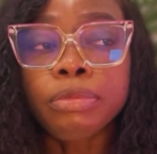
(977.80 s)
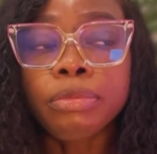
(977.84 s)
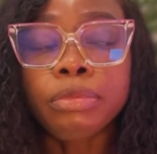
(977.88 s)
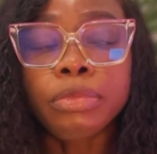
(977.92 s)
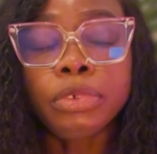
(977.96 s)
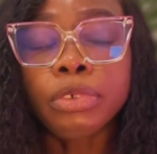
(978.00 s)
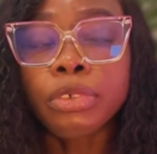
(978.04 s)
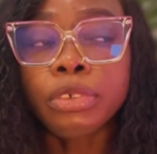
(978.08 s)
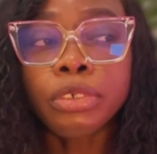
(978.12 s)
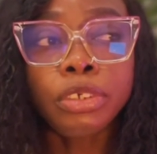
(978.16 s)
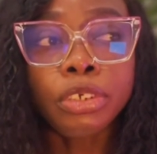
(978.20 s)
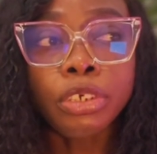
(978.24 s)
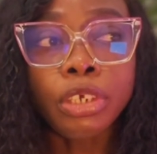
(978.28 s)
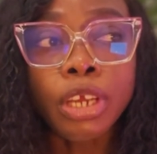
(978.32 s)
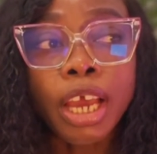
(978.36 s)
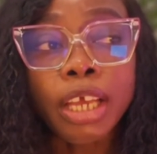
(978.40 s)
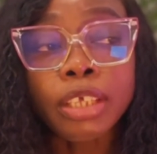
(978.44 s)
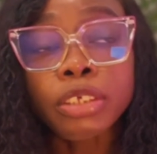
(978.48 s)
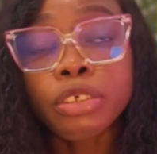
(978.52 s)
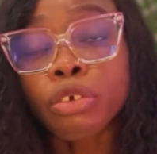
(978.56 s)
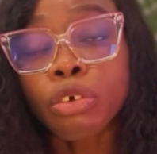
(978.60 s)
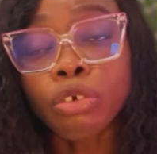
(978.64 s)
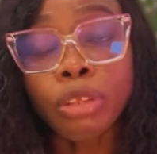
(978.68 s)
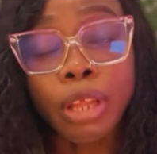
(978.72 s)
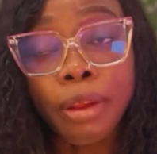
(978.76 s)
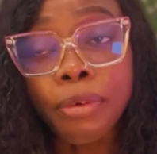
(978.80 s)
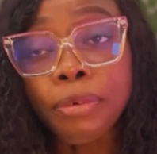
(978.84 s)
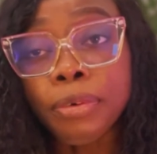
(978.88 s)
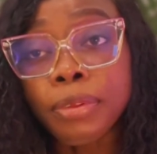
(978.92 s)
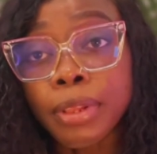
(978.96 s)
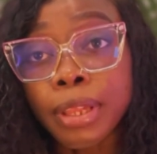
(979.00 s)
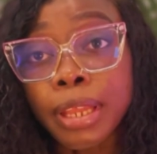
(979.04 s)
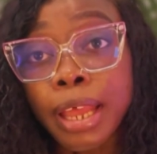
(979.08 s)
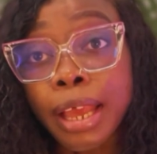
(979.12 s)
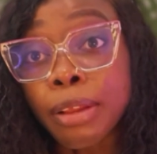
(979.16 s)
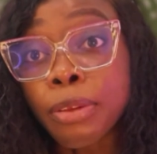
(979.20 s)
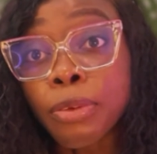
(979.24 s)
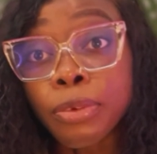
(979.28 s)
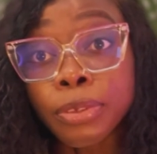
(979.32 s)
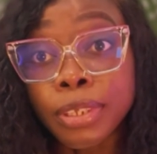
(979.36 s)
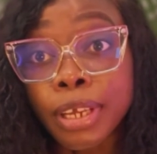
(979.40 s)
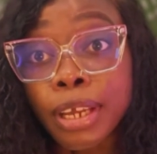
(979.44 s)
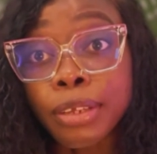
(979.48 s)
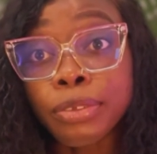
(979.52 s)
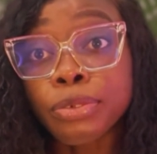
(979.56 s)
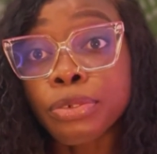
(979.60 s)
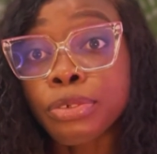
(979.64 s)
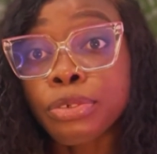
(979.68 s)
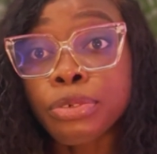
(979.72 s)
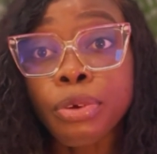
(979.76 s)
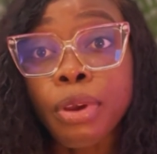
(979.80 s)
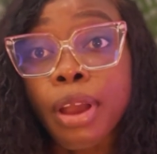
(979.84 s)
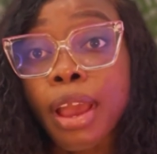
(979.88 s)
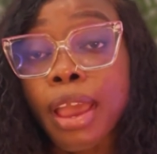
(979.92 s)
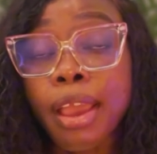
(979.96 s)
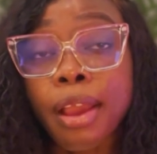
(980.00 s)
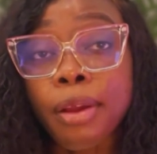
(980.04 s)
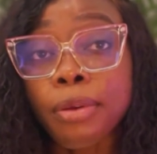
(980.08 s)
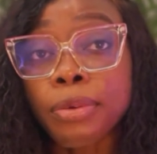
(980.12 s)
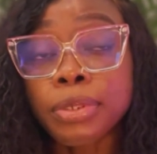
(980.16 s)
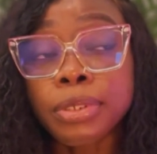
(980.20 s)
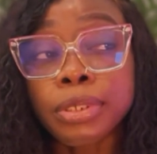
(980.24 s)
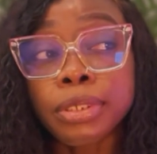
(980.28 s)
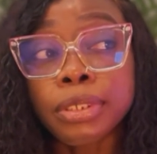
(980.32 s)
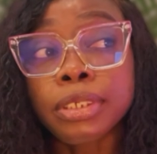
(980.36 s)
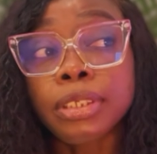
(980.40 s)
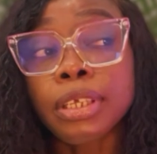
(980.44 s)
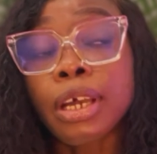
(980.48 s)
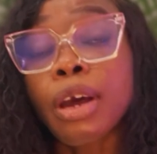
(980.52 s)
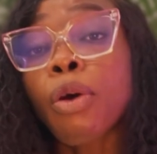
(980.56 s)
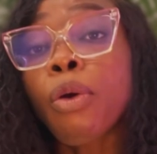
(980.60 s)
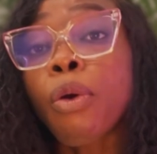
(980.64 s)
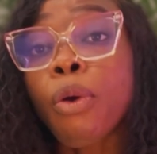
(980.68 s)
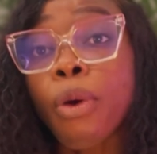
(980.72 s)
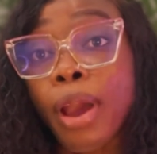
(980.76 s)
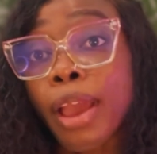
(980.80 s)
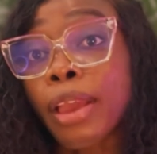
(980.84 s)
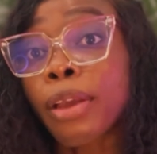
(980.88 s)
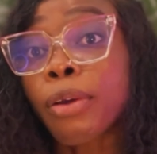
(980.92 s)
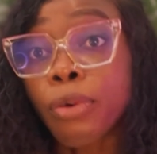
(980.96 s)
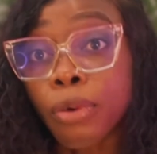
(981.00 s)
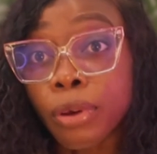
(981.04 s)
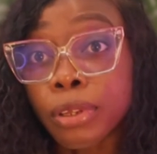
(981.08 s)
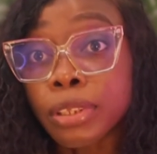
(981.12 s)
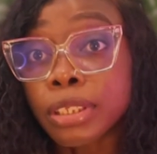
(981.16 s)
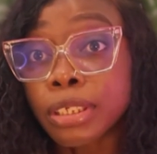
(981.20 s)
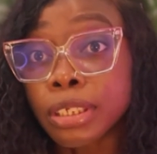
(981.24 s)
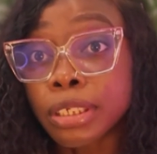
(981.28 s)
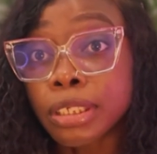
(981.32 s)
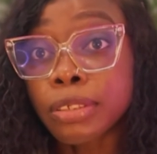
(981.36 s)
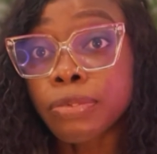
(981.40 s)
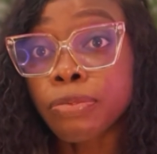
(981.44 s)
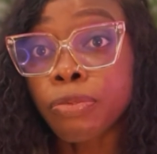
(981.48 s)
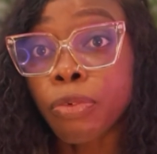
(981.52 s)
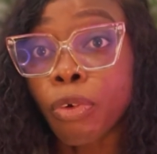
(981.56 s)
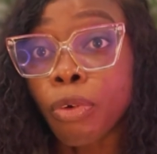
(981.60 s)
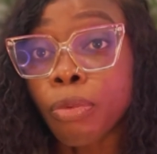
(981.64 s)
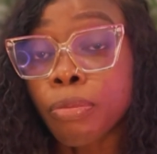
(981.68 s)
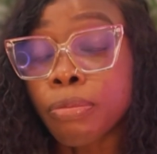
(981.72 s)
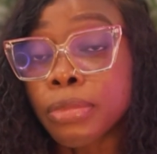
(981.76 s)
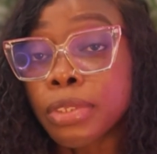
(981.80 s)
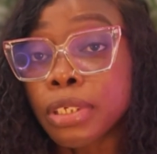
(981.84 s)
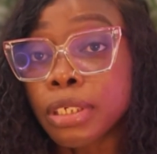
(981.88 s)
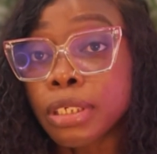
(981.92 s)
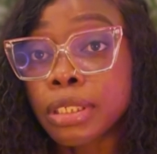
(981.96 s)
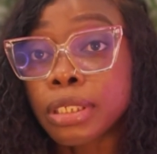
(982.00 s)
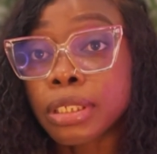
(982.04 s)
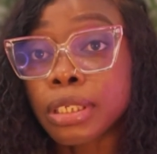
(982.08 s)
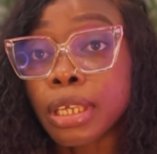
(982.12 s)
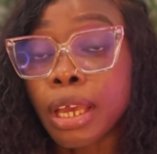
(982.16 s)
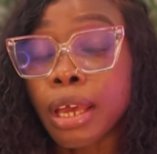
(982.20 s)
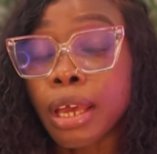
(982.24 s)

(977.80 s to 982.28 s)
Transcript: she has to download that to show IRCC that, oh, I got this from this